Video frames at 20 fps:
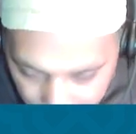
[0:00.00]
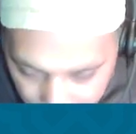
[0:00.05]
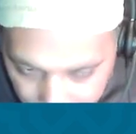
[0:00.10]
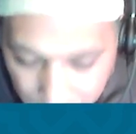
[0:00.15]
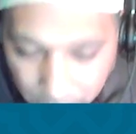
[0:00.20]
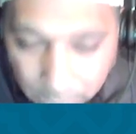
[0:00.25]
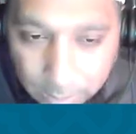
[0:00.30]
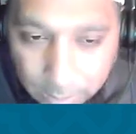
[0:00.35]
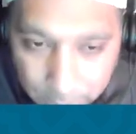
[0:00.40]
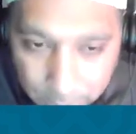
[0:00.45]

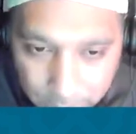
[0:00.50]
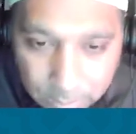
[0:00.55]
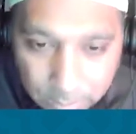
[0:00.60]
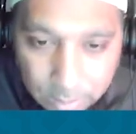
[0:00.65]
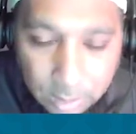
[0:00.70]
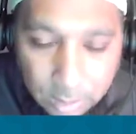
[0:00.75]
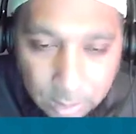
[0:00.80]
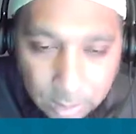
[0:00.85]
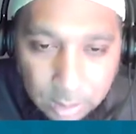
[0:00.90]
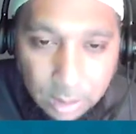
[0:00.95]
Yeah.
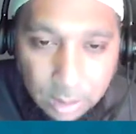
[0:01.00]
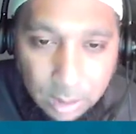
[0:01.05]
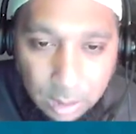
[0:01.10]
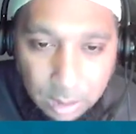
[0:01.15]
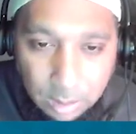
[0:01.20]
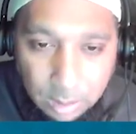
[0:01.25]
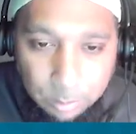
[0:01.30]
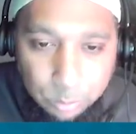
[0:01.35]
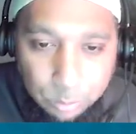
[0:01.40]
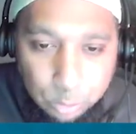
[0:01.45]

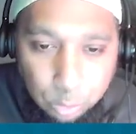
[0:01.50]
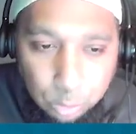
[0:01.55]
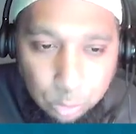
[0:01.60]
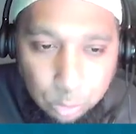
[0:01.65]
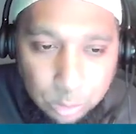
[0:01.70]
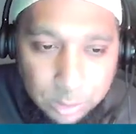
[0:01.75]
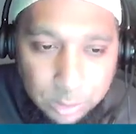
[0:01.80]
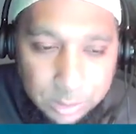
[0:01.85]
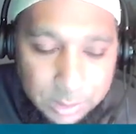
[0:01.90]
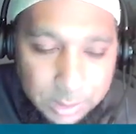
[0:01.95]
So
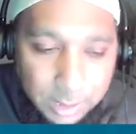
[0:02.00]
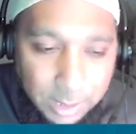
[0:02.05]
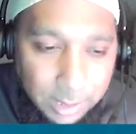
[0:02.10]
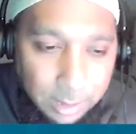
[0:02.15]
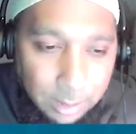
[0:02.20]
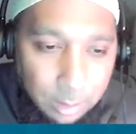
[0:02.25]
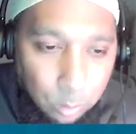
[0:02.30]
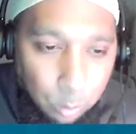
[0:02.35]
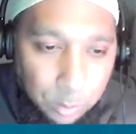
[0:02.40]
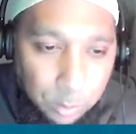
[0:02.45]
you can
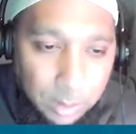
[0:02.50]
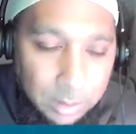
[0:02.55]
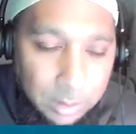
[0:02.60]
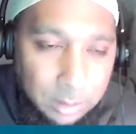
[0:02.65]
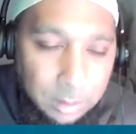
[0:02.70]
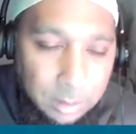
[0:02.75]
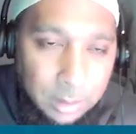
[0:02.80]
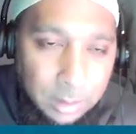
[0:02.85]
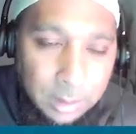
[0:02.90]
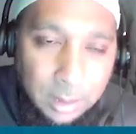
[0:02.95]
say,
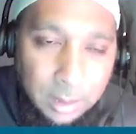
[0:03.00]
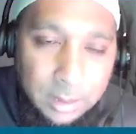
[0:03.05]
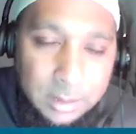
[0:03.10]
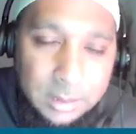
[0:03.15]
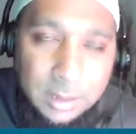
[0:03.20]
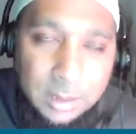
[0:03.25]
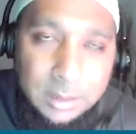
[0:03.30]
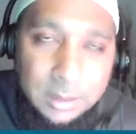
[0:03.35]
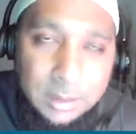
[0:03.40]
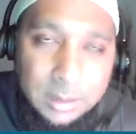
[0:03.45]
well, isn't